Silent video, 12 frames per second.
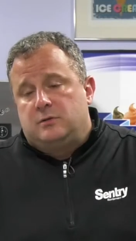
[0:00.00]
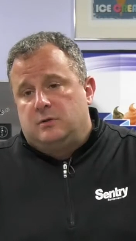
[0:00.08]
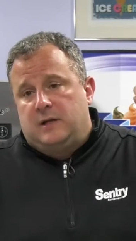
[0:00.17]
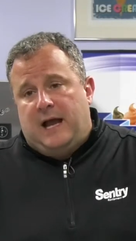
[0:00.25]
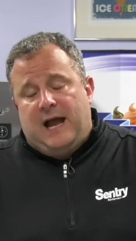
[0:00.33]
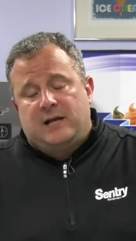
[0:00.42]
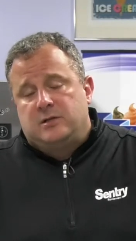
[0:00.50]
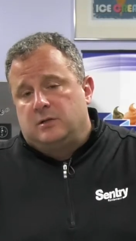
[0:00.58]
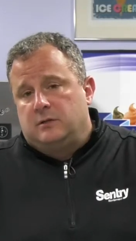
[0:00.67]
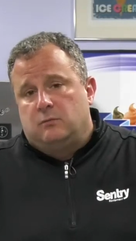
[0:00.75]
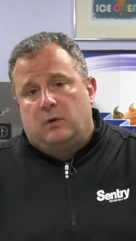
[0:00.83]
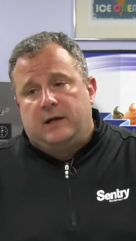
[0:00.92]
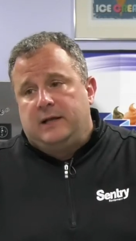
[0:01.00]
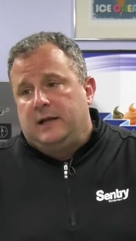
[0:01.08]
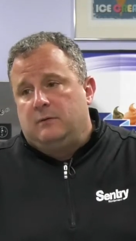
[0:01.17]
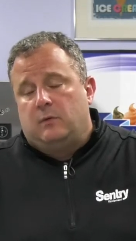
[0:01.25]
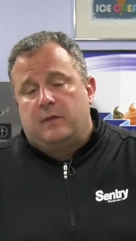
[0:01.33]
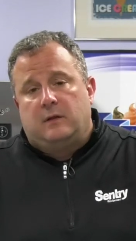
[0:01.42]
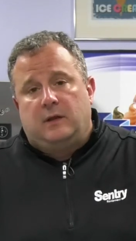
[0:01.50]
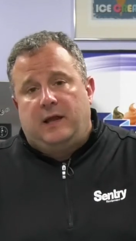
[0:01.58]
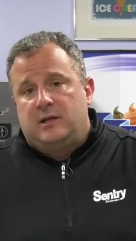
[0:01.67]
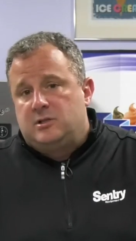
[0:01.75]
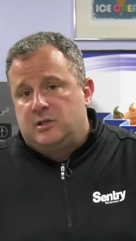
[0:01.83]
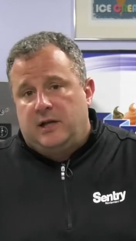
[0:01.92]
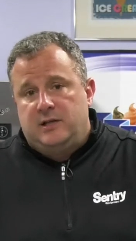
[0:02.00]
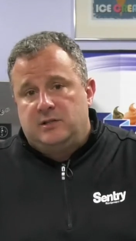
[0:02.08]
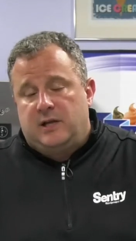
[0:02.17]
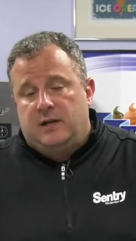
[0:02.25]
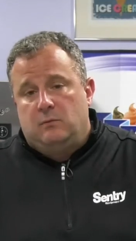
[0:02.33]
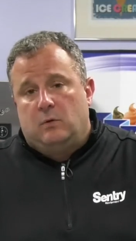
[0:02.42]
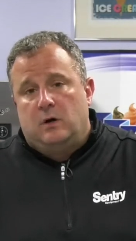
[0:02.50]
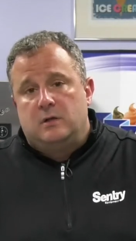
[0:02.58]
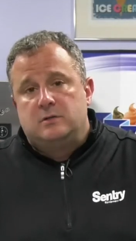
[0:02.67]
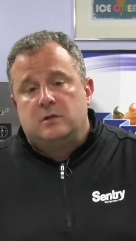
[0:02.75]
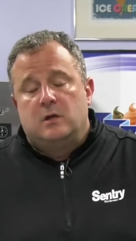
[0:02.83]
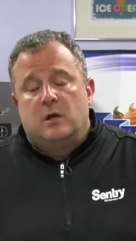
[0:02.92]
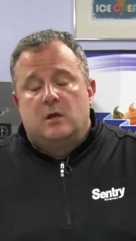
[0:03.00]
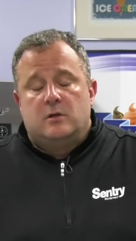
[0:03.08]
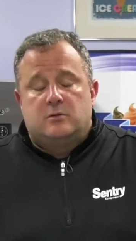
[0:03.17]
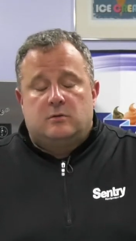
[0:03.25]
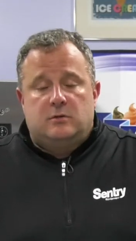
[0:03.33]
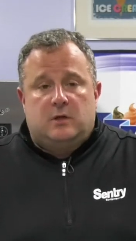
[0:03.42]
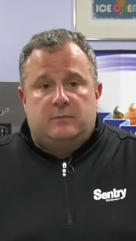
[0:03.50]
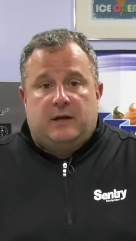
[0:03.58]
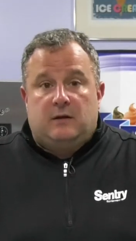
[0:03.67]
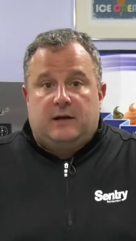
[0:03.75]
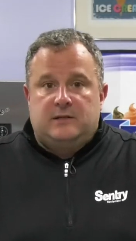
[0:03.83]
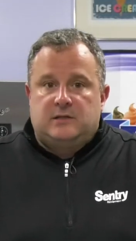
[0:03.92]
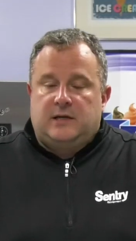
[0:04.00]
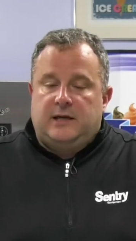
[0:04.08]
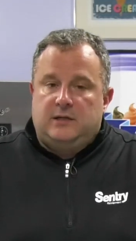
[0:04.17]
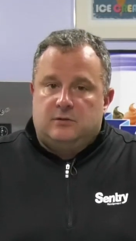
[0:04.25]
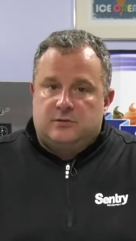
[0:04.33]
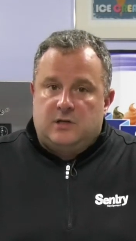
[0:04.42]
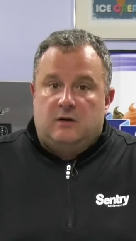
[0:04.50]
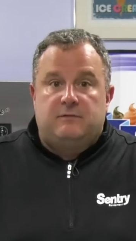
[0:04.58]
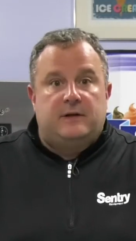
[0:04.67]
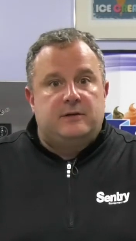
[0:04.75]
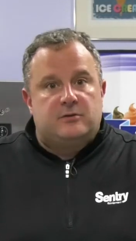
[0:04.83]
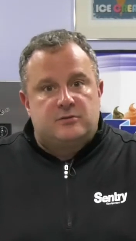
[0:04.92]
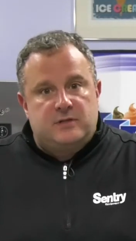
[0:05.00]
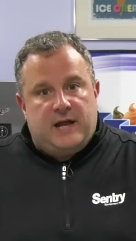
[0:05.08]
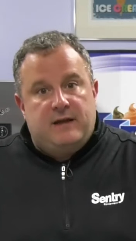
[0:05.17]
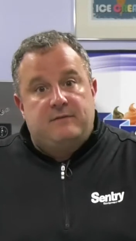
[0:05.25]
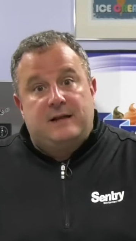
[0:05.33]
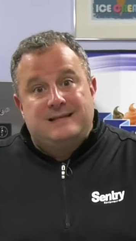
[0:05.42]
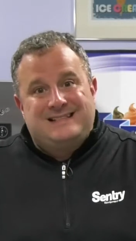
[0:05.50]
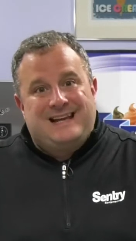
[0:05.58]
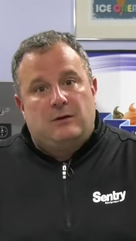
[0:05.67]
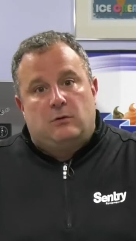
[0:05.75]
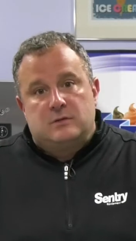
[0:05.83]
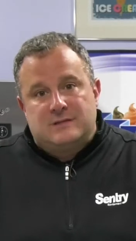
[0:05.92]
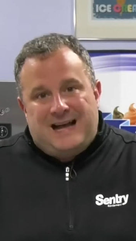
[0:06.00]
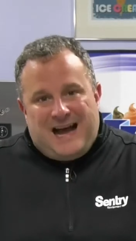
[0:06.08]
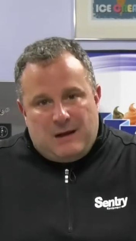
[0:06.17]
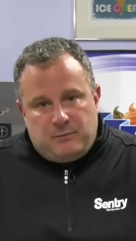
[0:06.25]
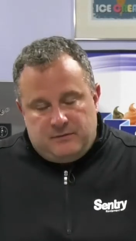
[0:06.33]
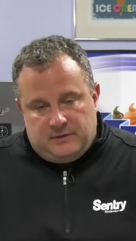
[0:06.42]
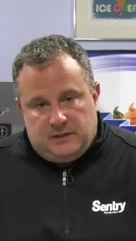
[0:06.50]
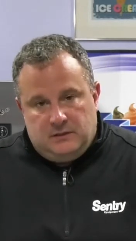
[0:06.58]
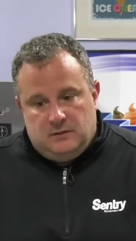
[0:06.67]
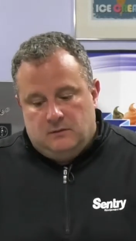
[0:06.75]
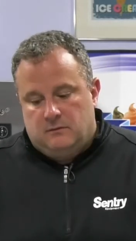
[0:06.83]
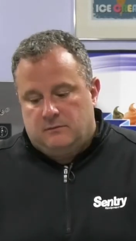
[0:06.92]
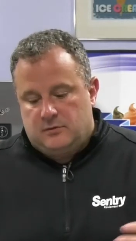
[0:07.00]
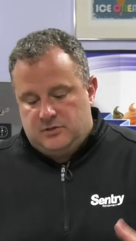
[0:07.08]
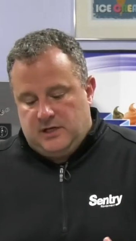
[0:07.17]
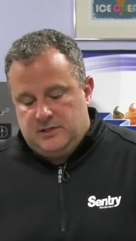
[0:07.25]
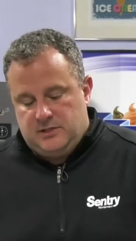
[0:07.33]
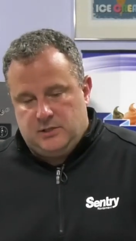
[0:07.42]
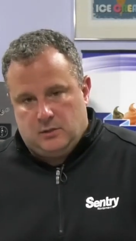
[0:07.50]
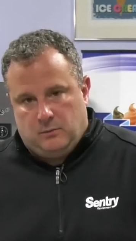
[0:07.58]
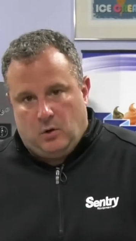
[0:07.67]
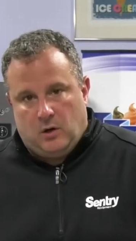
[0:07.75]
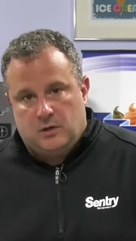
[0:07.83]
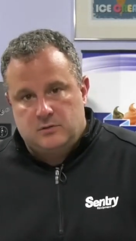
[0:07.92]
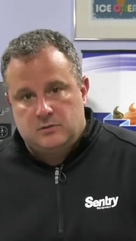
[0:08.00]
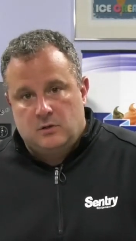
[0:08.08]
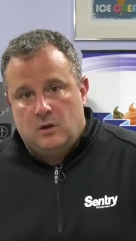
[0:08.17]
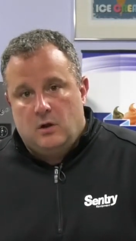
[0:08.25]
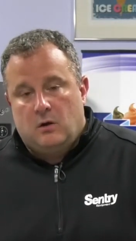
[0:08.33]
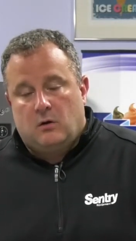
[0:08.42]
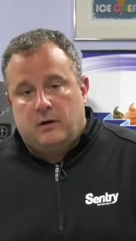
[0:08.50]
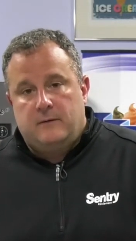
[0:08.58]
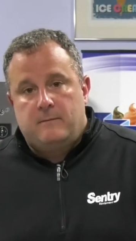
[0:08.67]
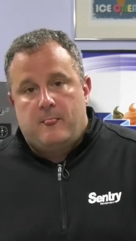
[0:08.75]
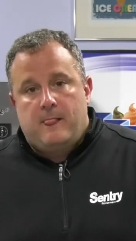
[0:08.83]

You can actually write in when the last change date was, so you can better educate yourself and your staff and stay on top of it for changing your parts, all right?